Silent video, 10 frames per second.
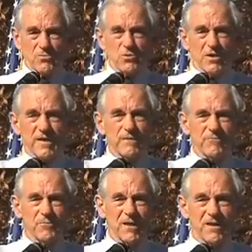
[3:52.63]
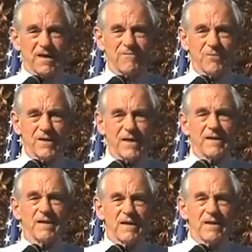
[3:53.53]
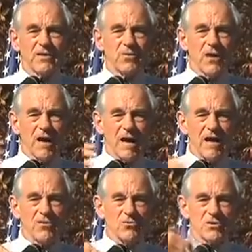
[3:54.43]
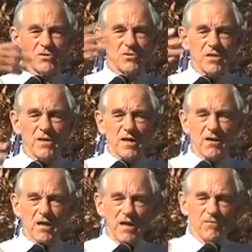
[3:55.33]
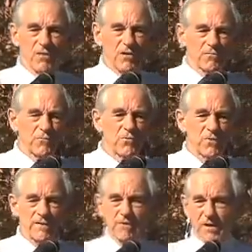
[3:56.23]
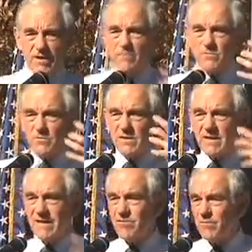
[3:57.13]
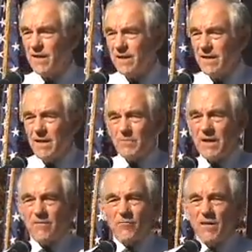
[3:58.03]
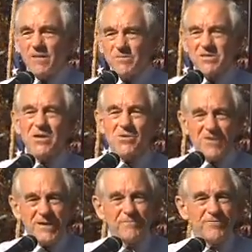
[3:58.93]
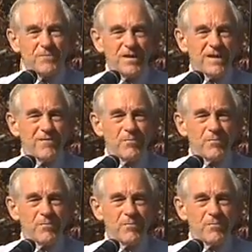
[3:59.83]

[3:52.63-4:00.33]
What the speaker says: sort of come from our government, like, our houses and our food and everything comes from the government. But our freedoms don't come from our